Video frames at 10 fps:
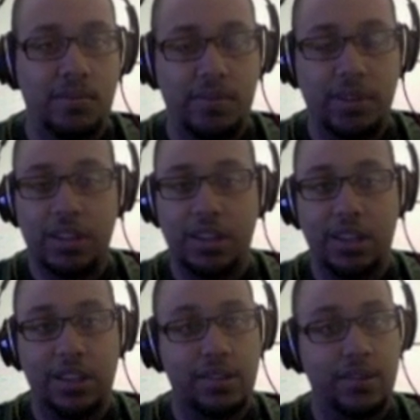put it
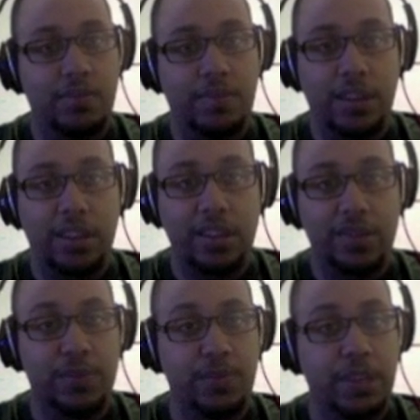into banking
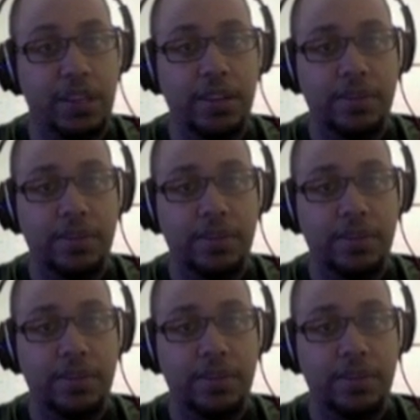speed.